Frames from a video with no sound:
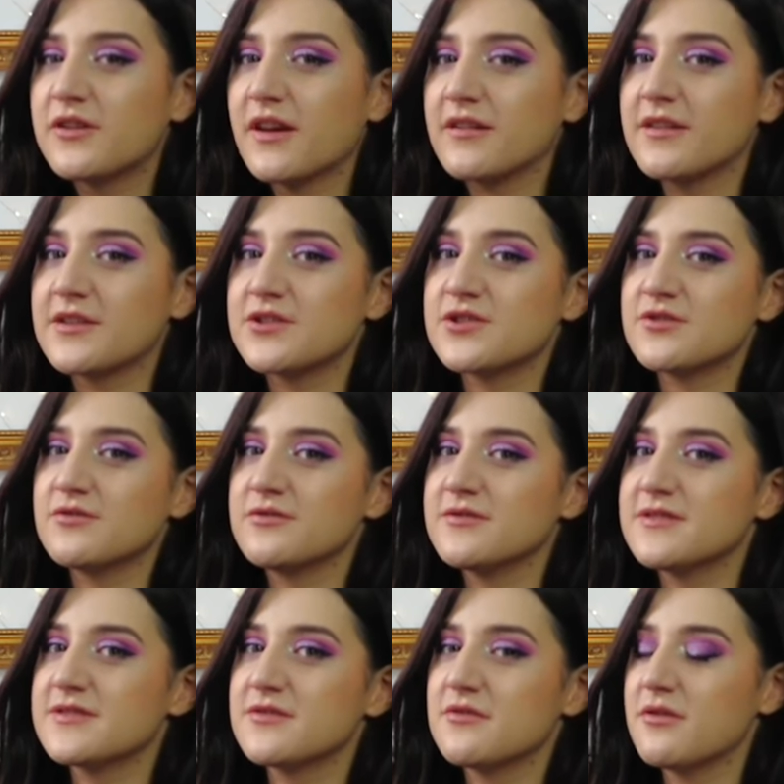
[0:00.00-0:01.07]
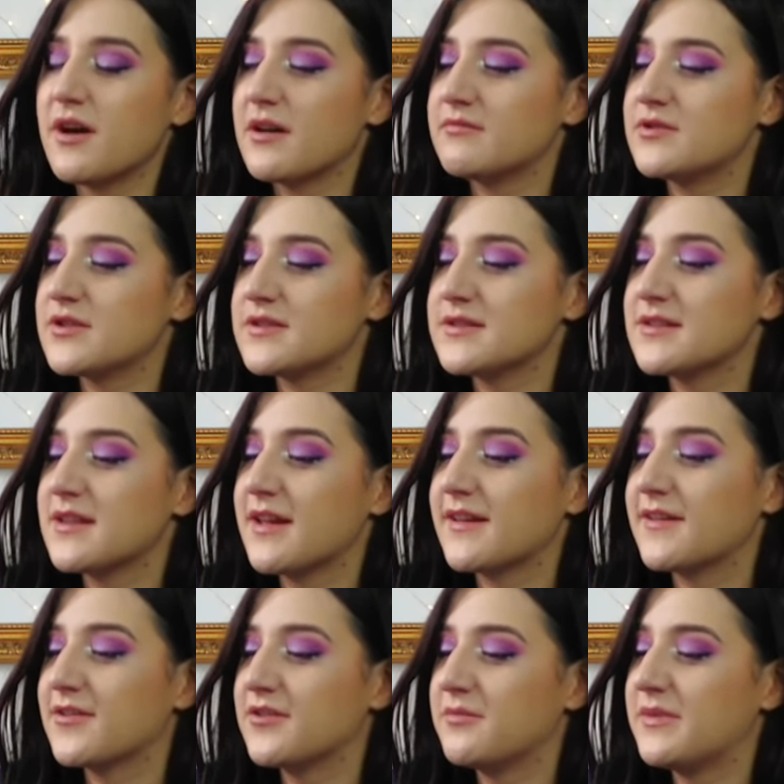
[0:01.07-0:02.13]
of the Kardashians, so I'm just
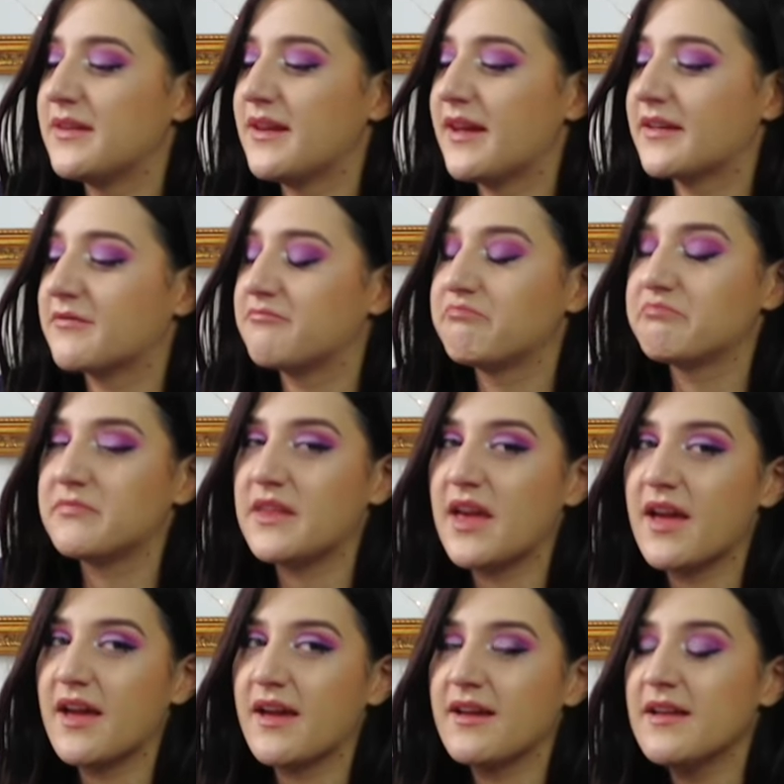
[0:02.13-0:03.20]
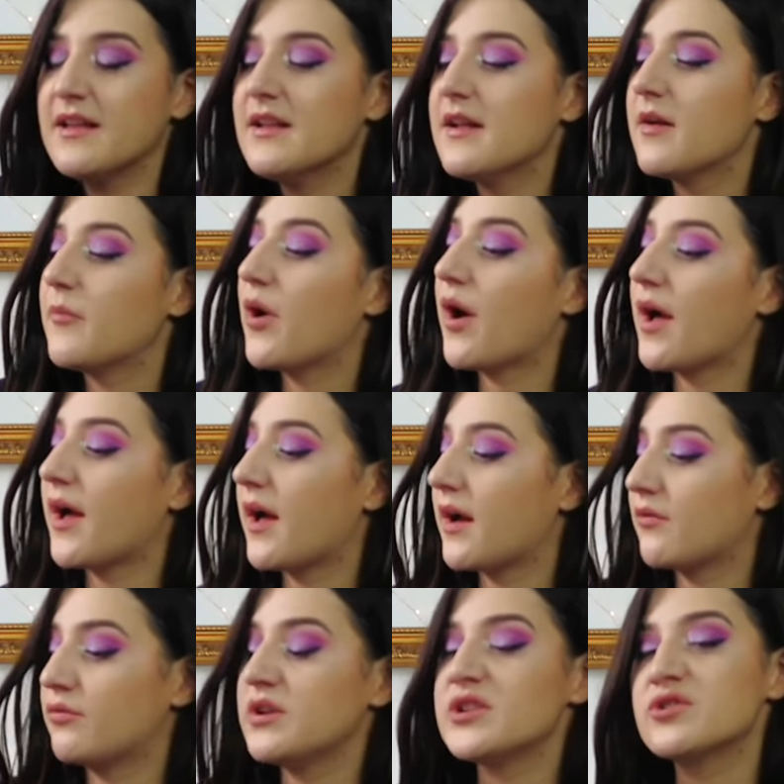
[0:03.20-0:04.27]
like gonna be like yeah, but
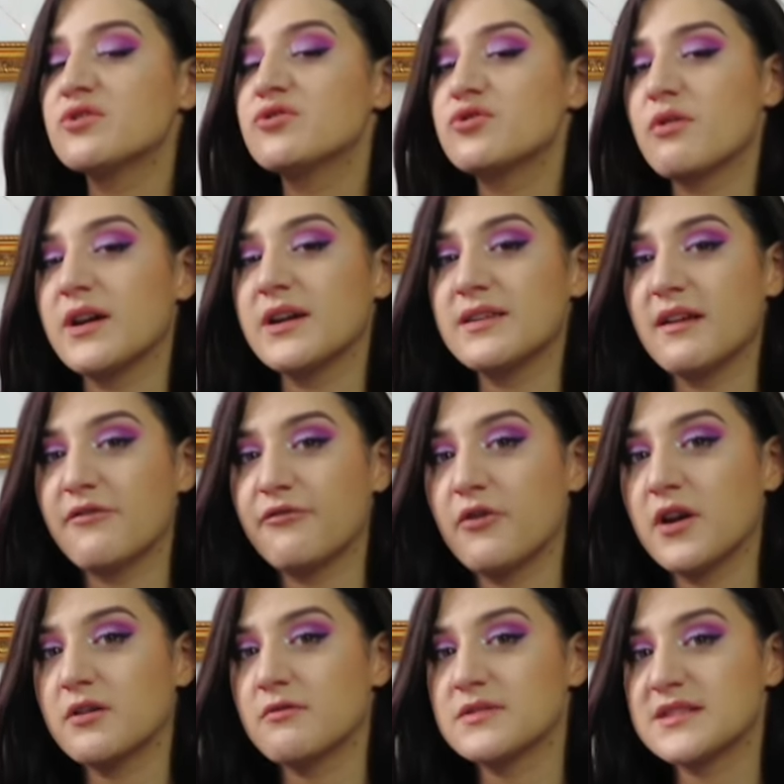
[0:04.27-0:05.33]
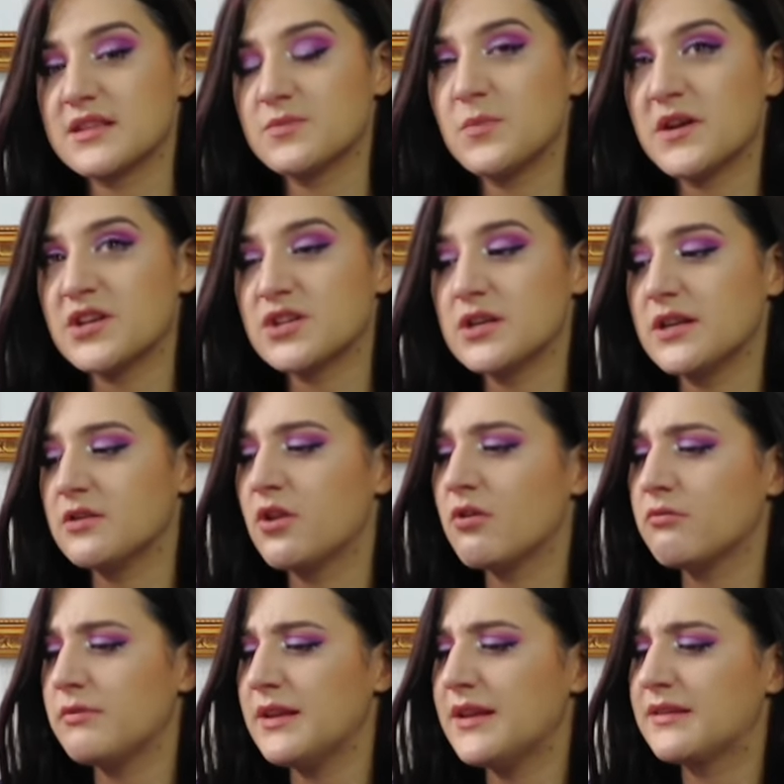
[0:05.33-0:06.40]
uh, I wish to try their fragrance,
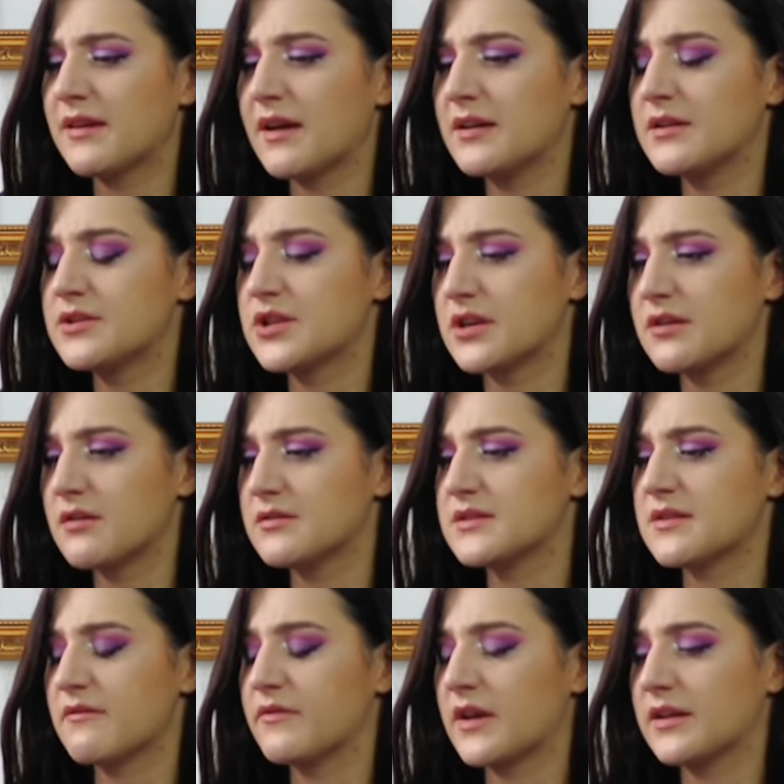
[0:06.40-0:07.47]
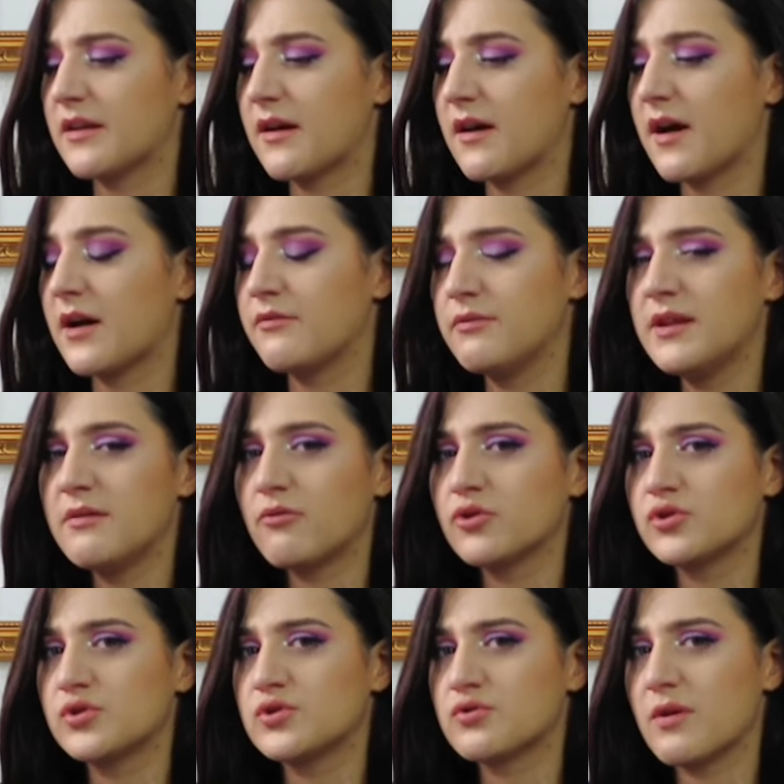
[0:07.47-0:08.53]
especially not really Kylie Jenner and stuff like that. I really
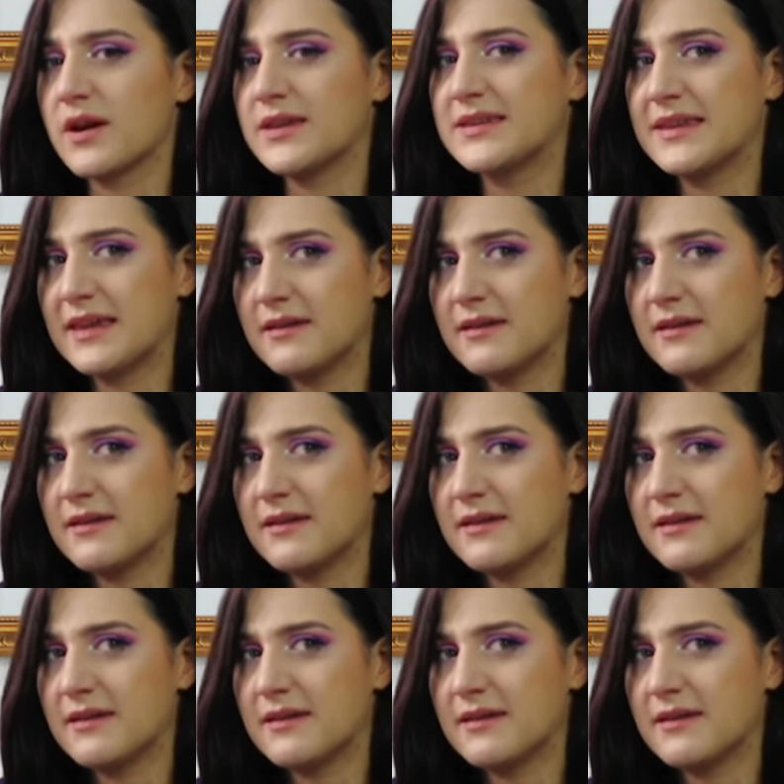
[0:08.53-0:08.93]
want to try